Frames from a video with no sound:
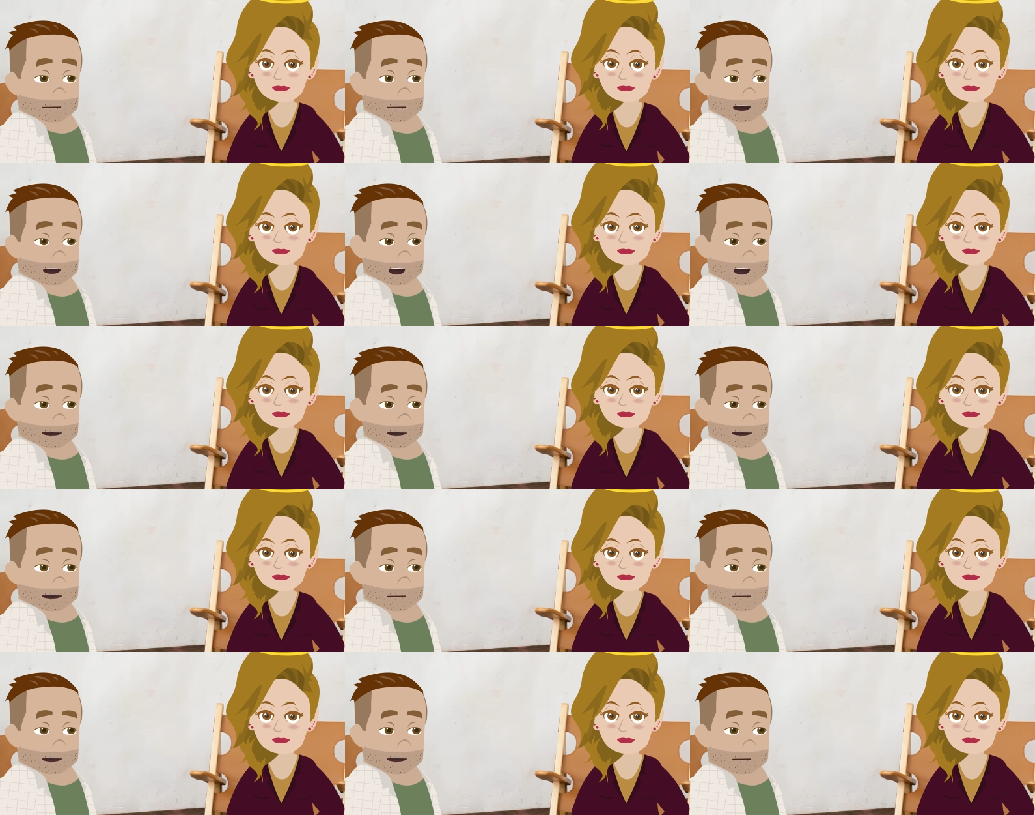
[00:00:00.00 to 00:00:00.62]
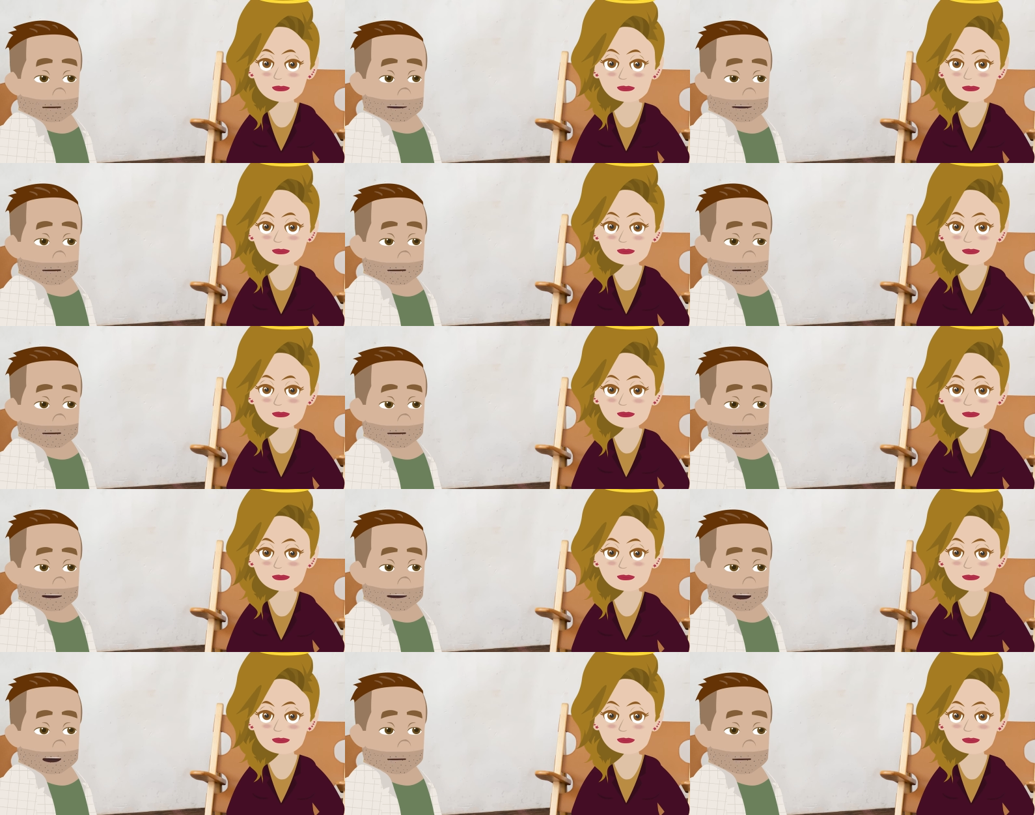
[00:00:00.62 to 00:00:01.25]
Speaker 1: don't overthink it. Just
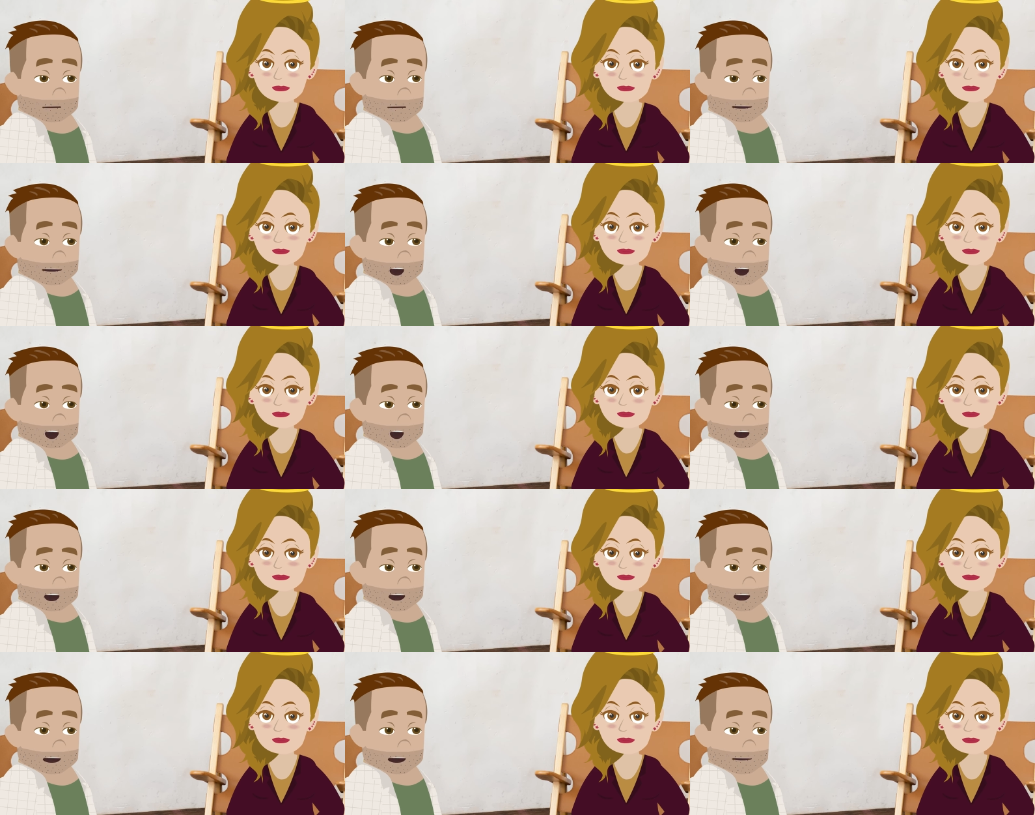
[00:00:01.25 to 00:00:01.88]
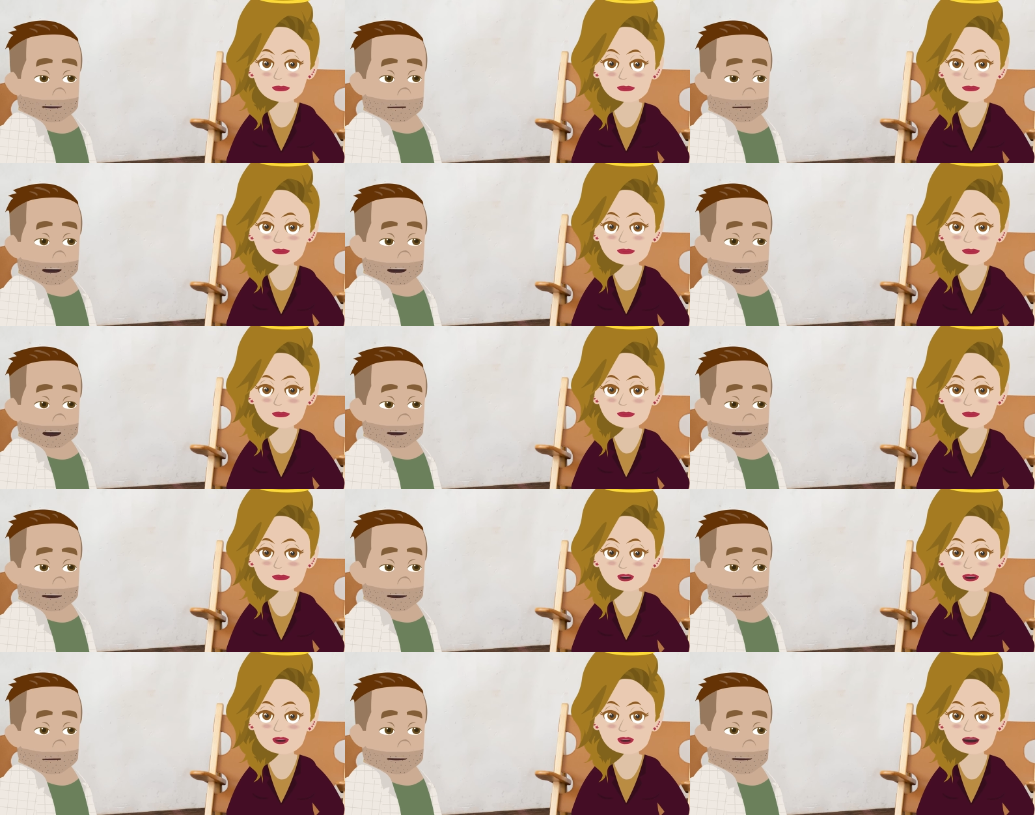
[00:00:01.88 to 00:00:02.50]
let it, only let it come when
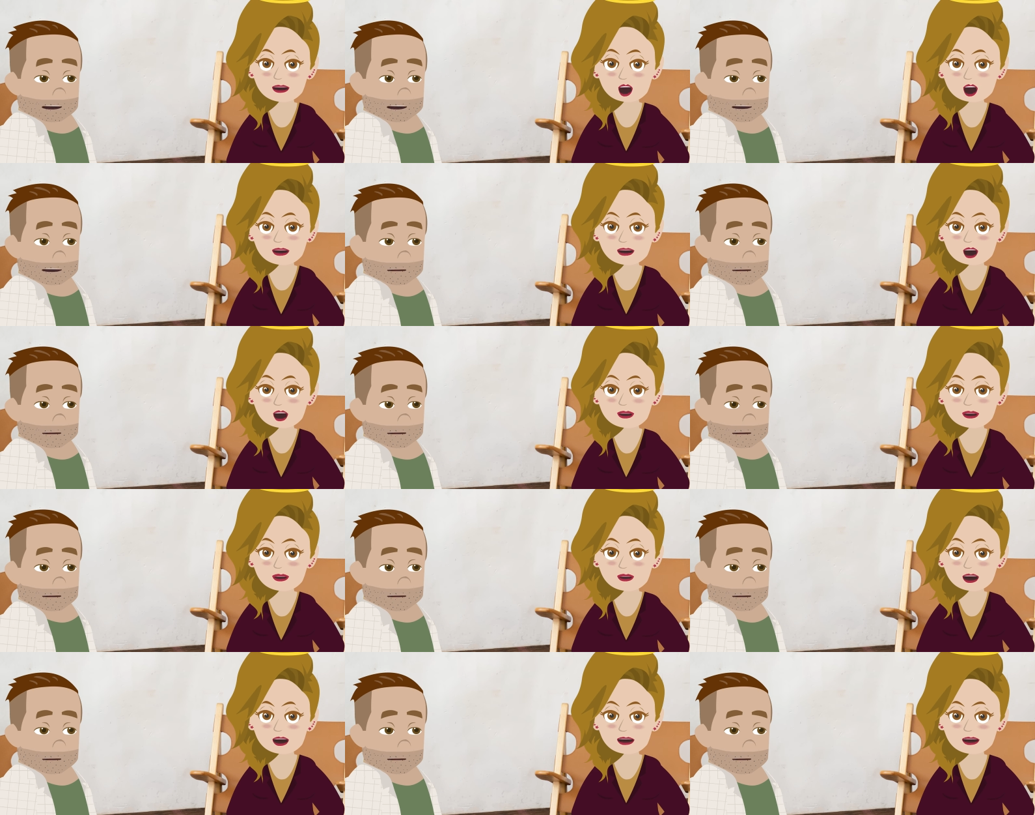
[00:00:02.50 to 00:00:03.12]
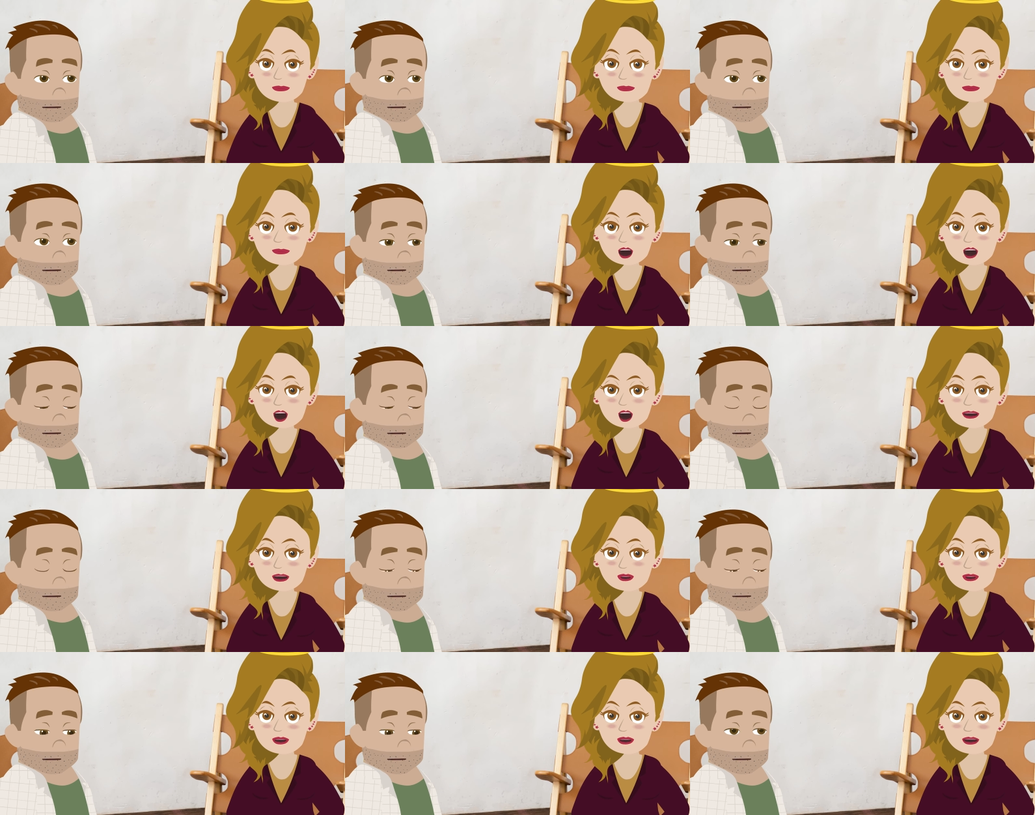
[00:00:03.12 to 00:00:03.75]
it
Speaker 2: feels. Care about how you
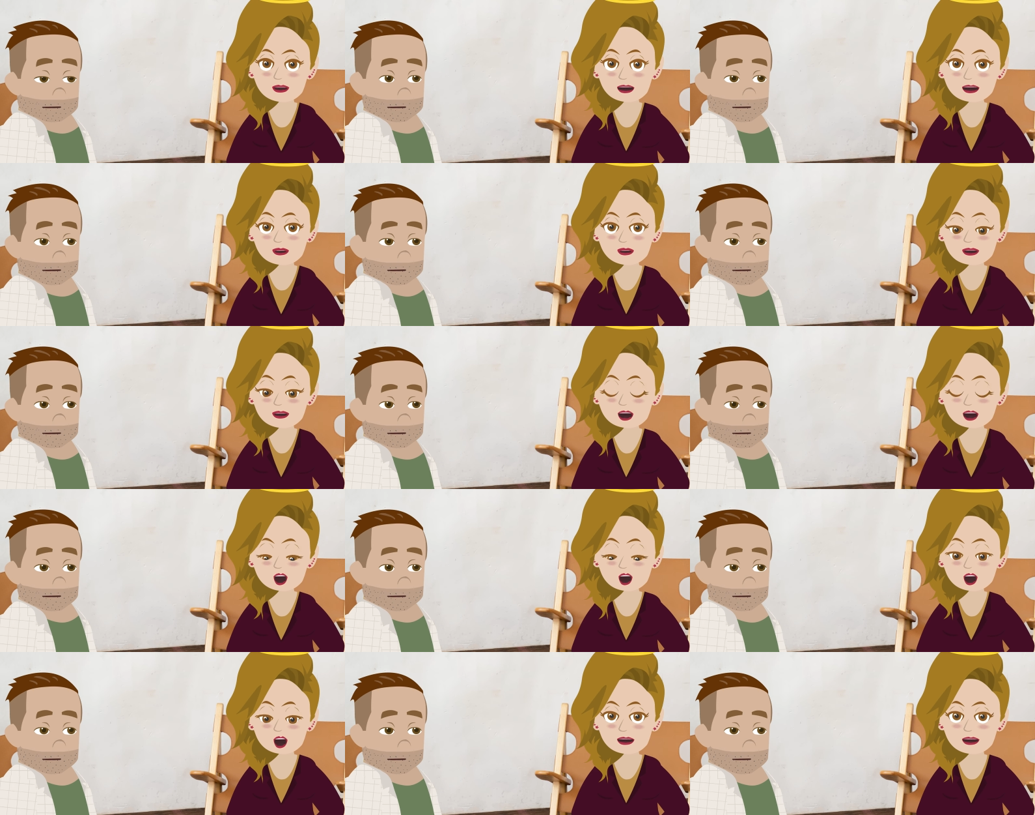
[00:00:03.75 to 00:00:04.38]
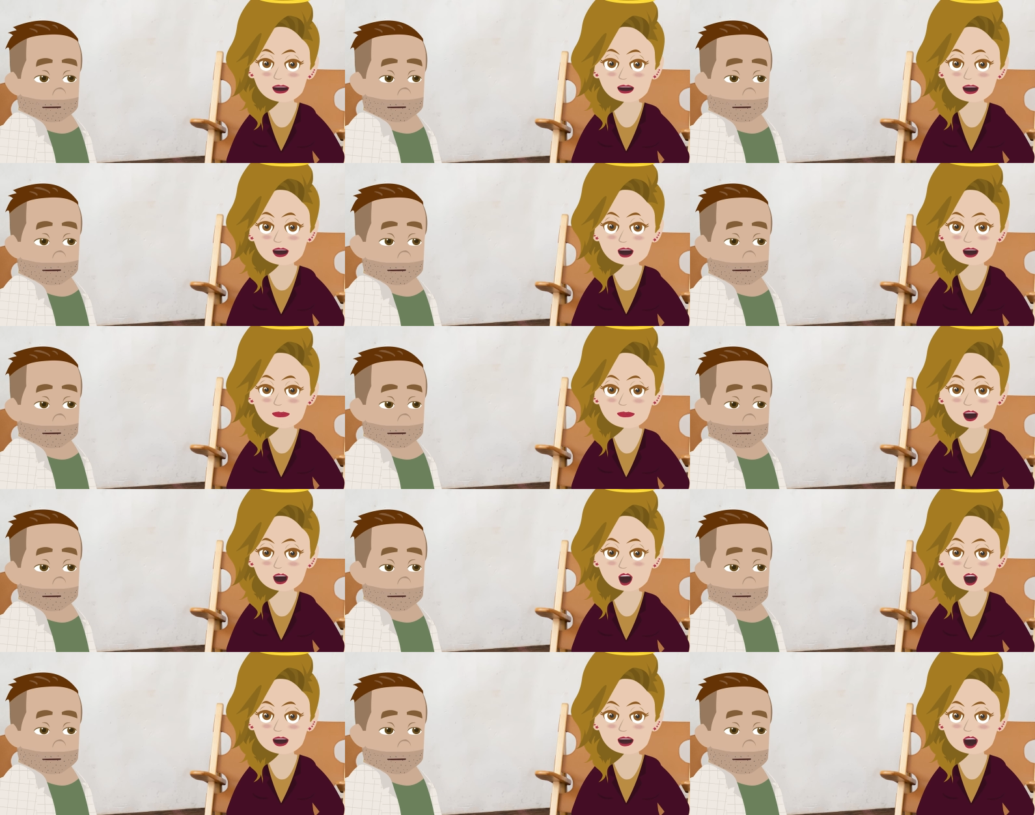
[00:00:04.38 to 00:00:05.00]
feel. Care about how you
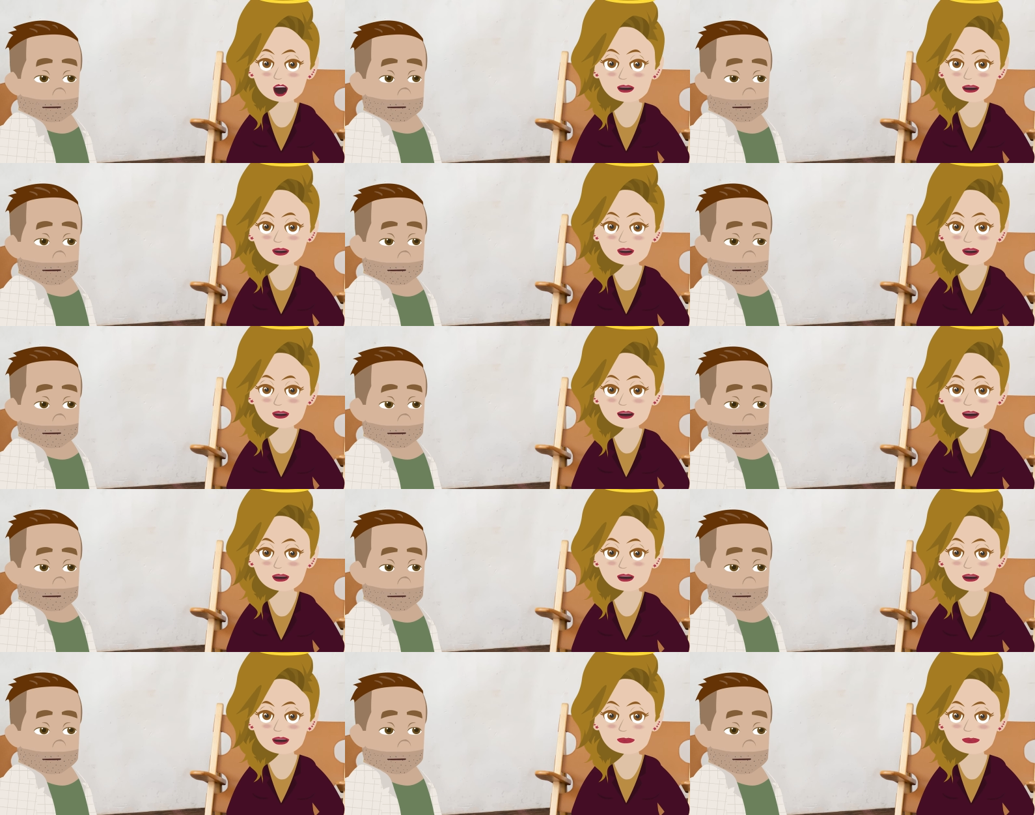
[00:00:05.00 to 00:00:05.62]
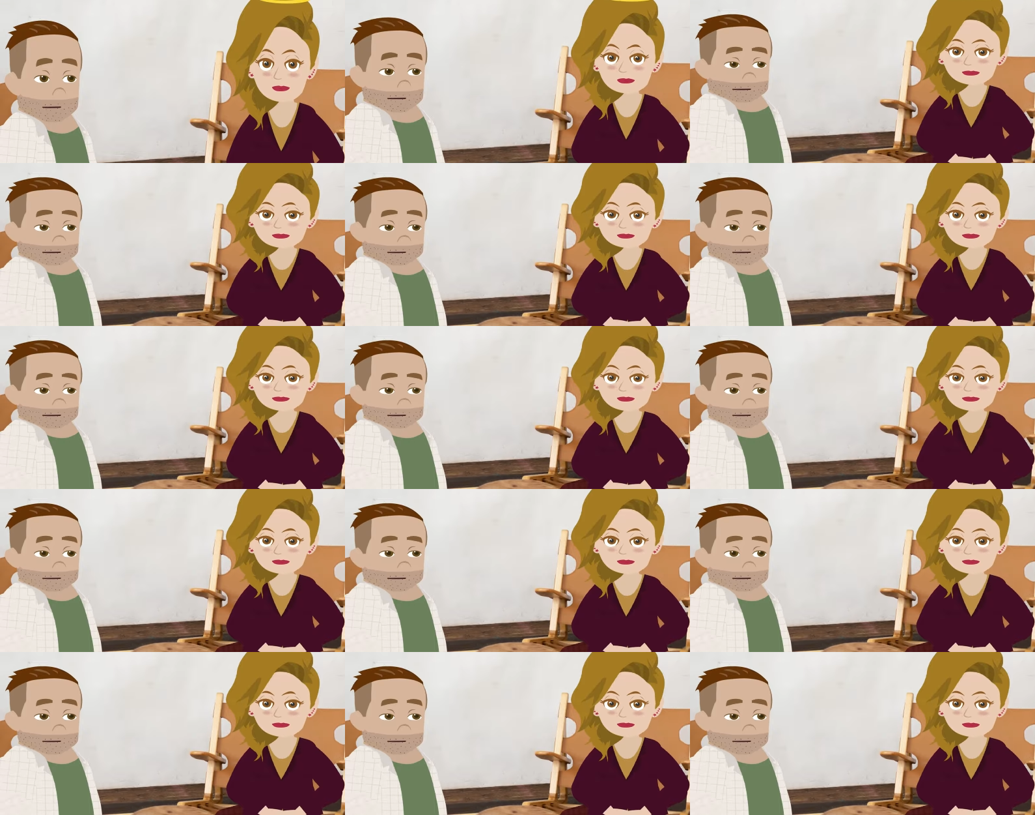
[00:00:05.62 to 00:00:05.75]
feel mostly.